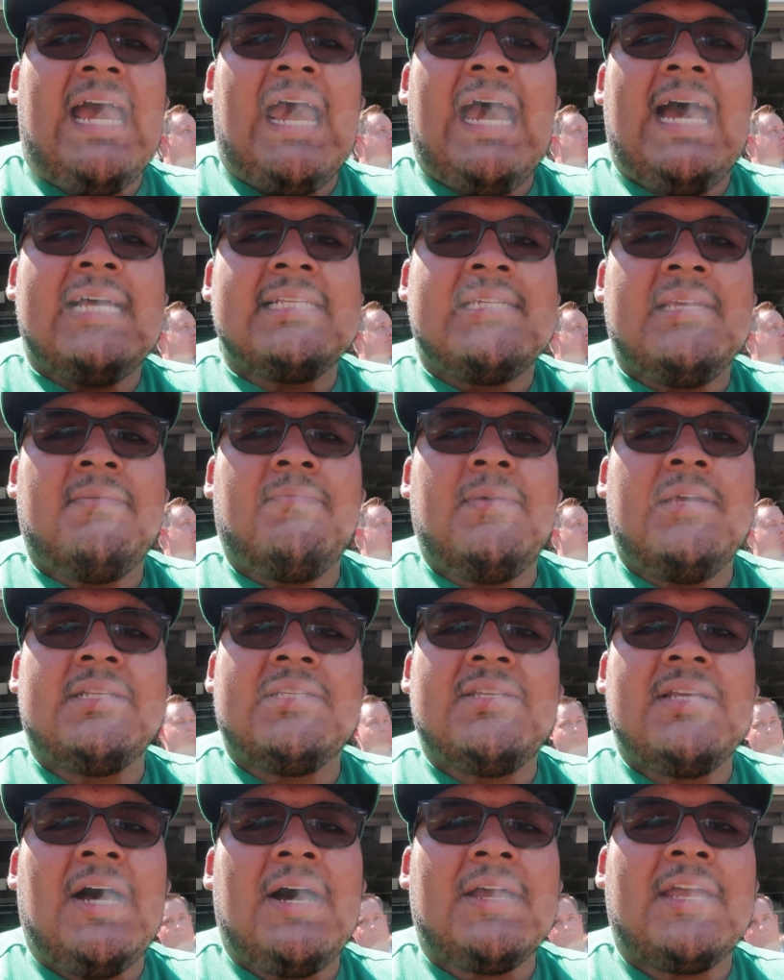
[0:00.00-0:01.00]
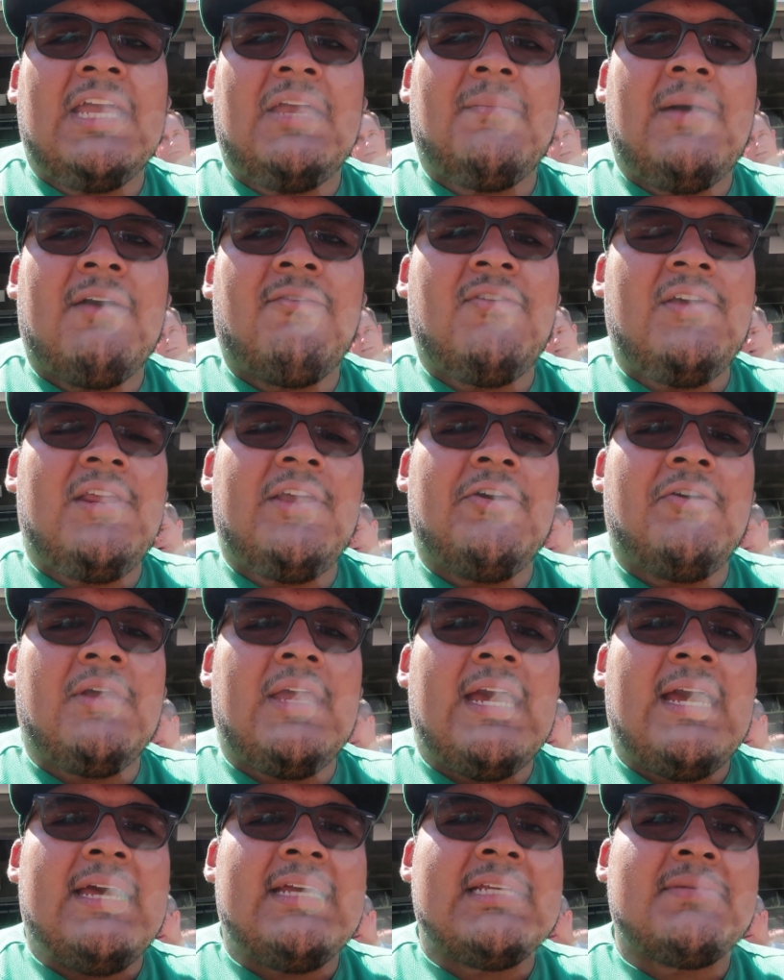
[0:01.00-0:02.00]
that hasn't been talking in my video
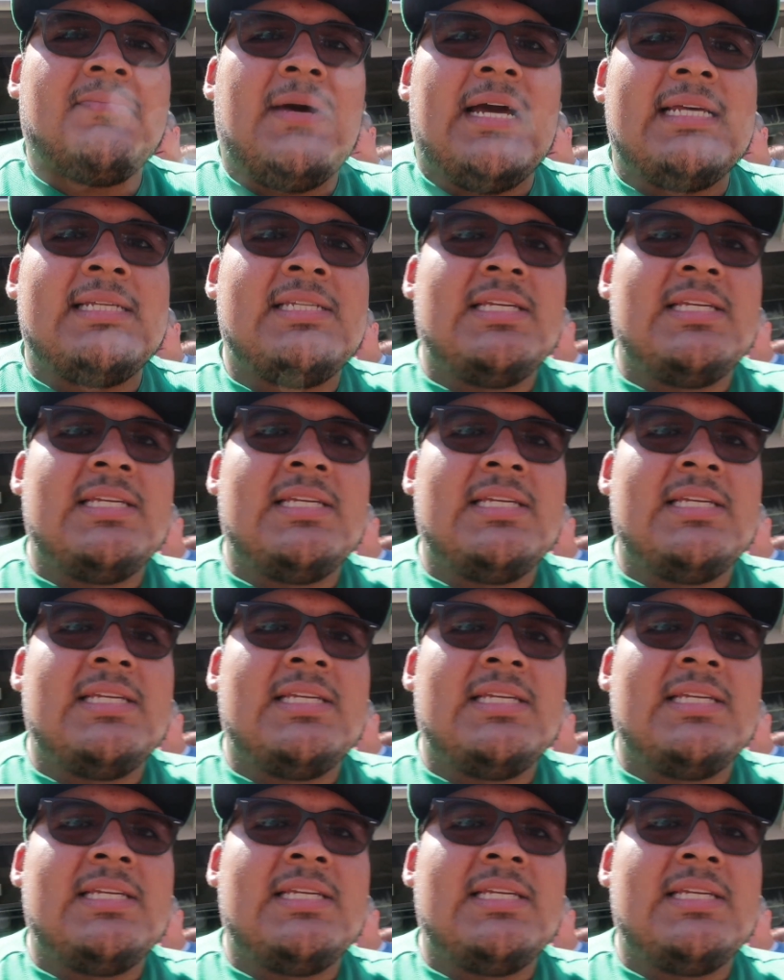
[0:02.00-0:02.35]
yet is my